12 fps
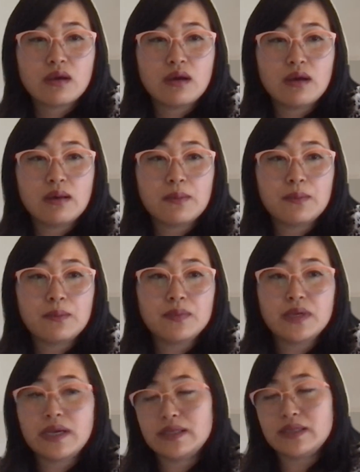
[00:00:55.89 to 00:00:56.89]

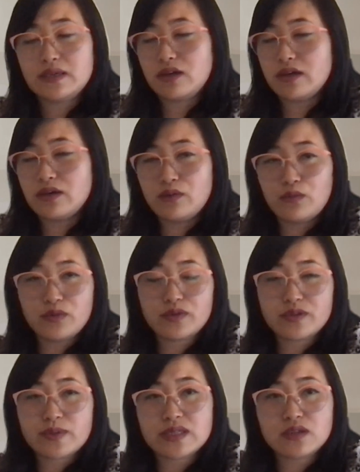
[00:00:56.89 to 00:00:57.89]
And with
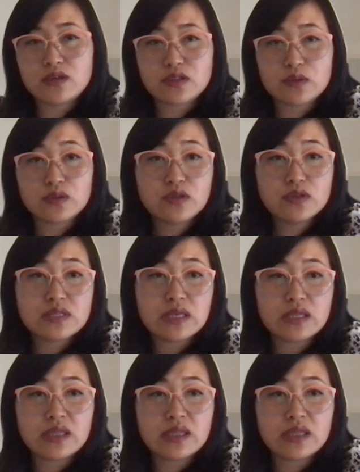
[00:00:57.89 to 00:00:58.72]
respect to also dosing,